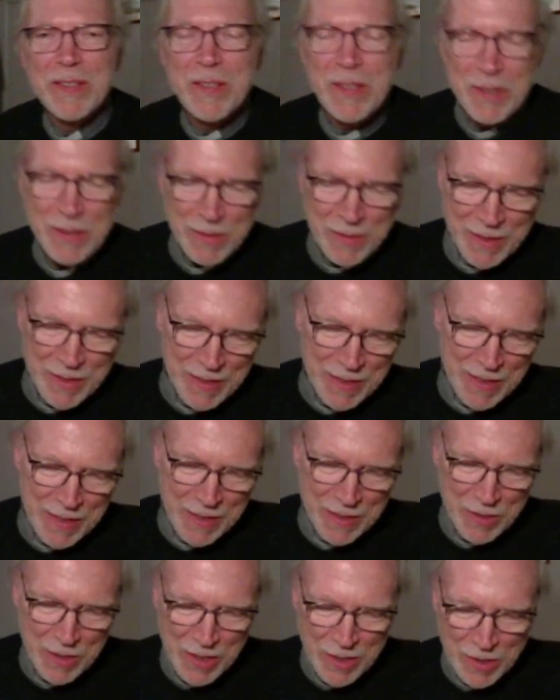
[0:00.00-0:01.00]

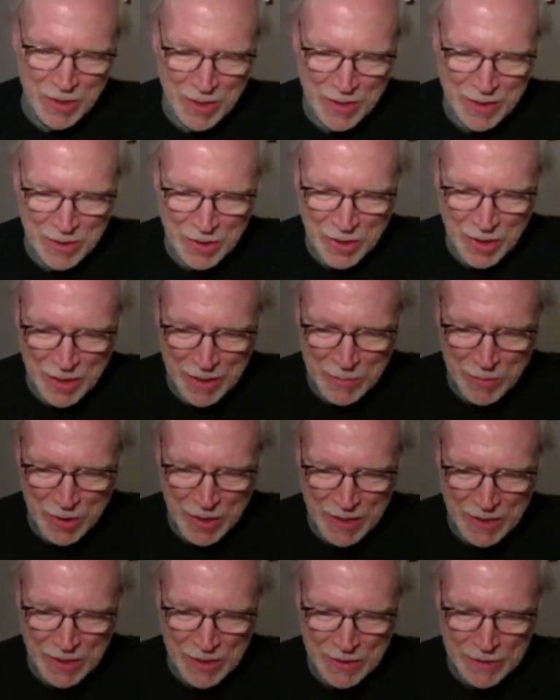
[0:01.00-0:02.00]
in certain
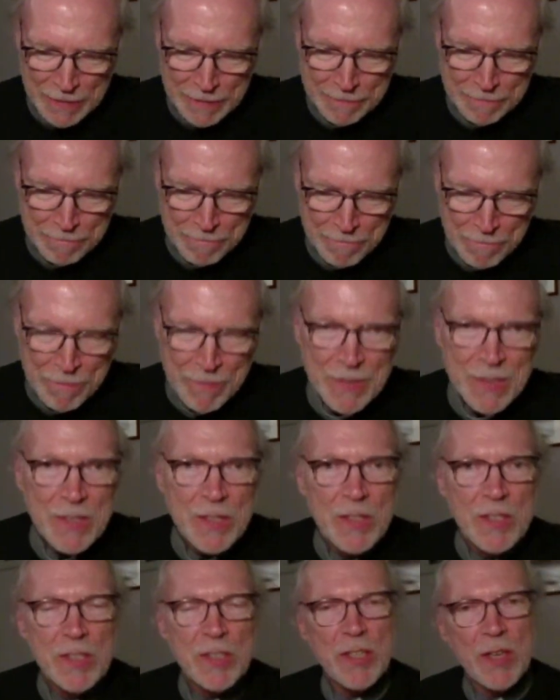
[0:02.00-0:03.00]
circumstances.
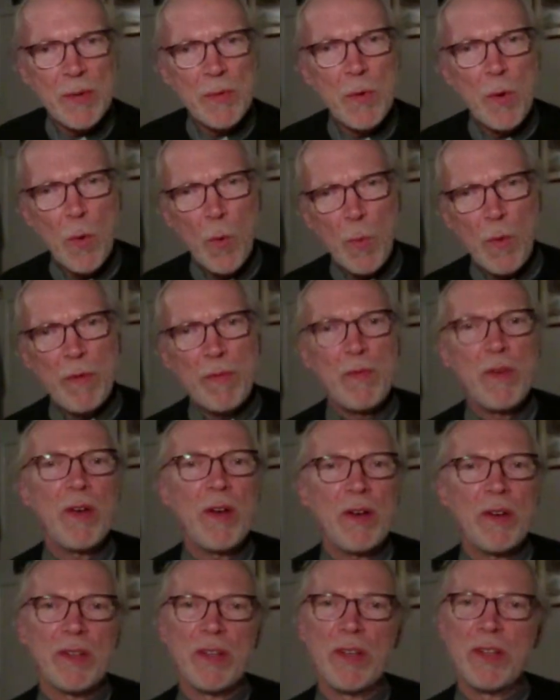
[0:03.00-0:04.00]
So we've
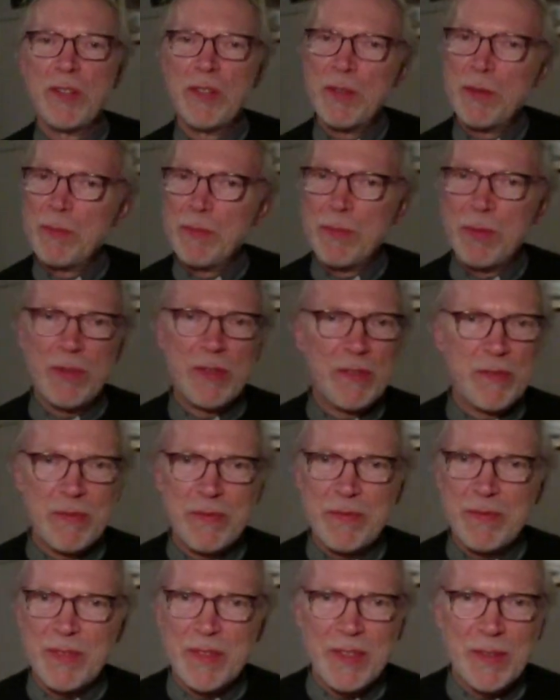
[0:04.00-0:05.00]
got a number
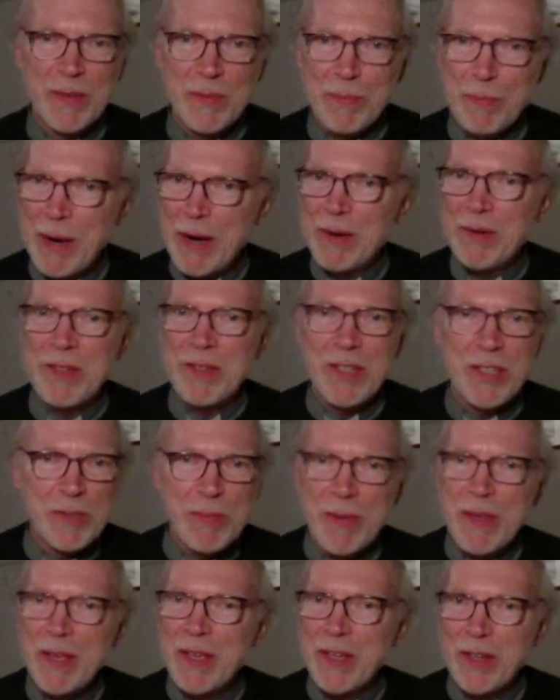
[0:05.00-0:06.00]
of barriers
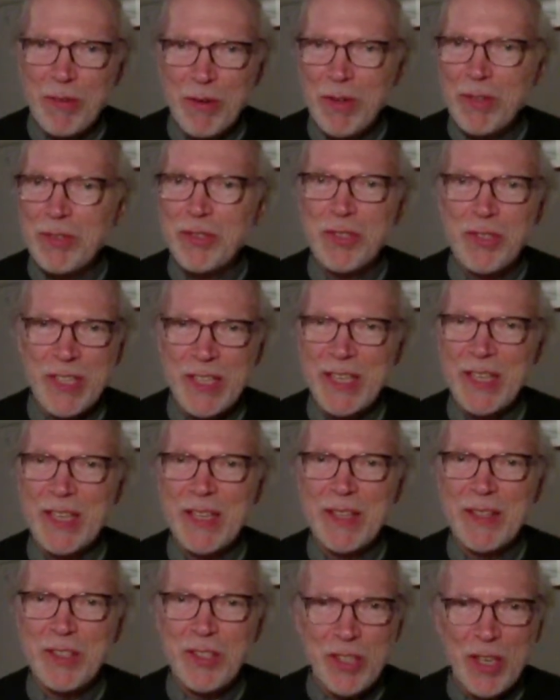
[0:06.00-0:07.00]
being crossed
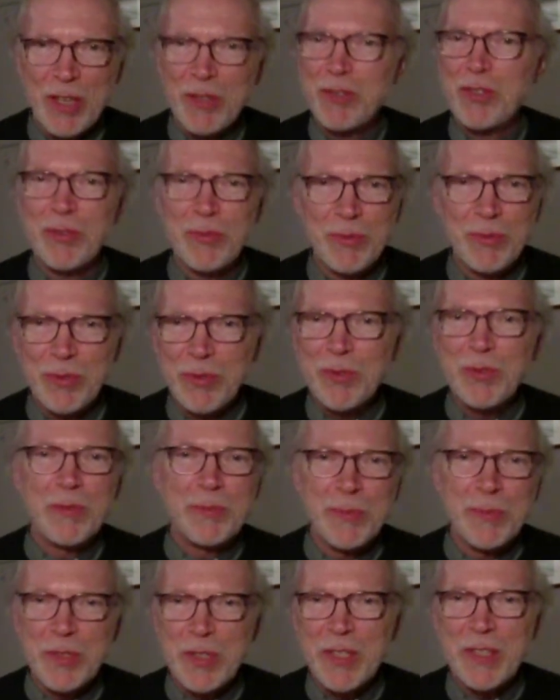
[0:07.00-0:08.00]
here, social
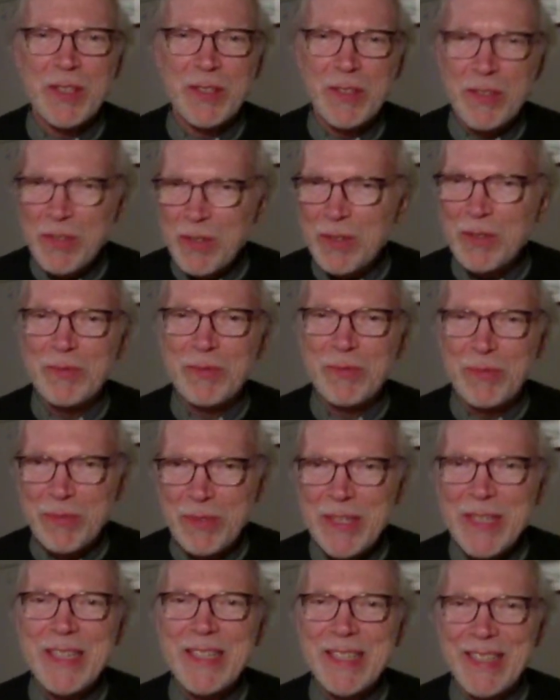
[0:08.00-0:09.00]
norms that are not
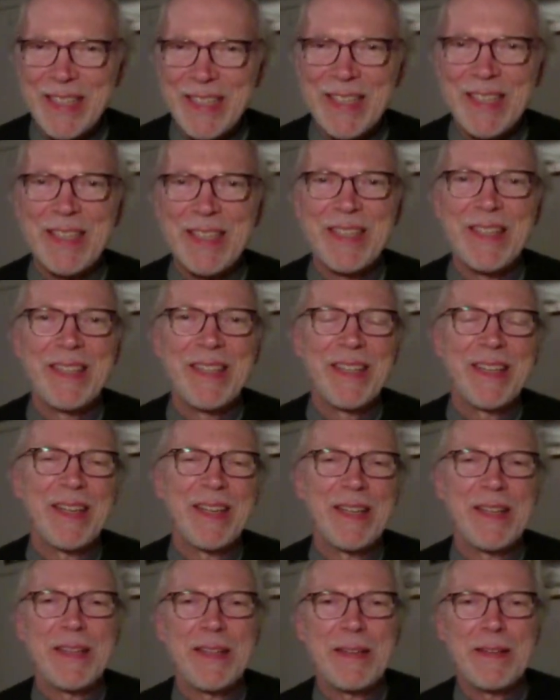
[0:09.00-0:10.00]
really
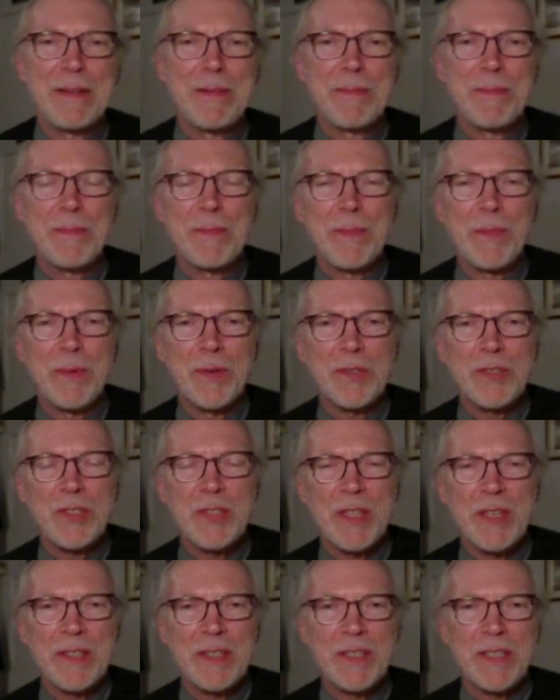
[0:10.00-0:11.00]
ones
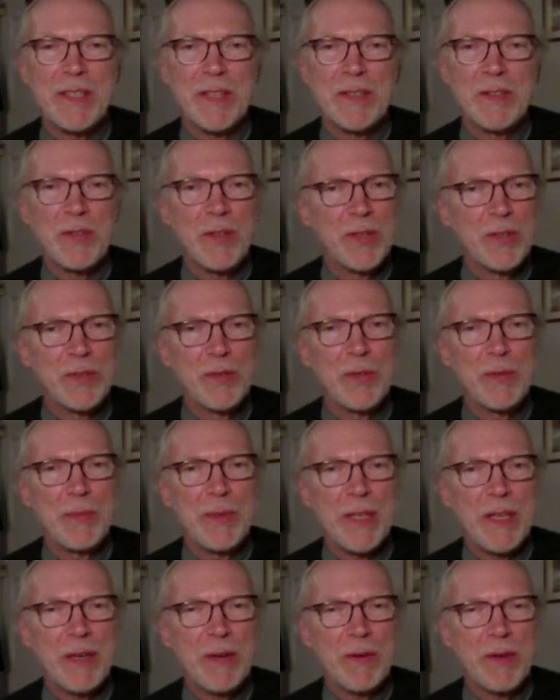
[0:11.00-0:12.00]
that are
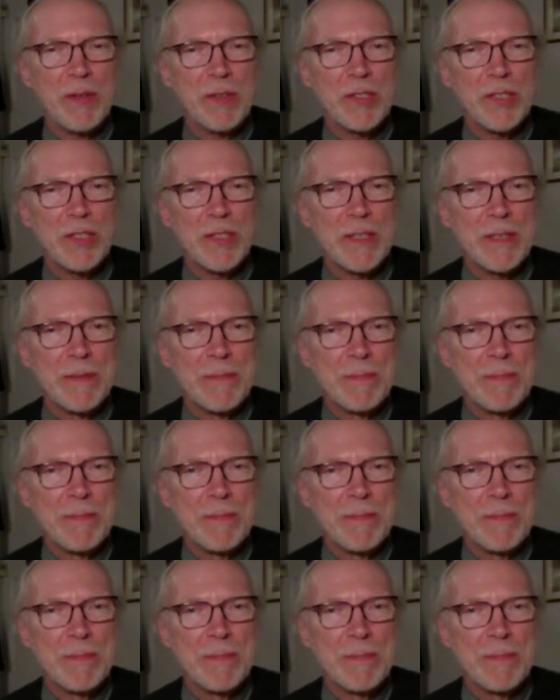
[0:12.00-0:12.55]
normally crossed.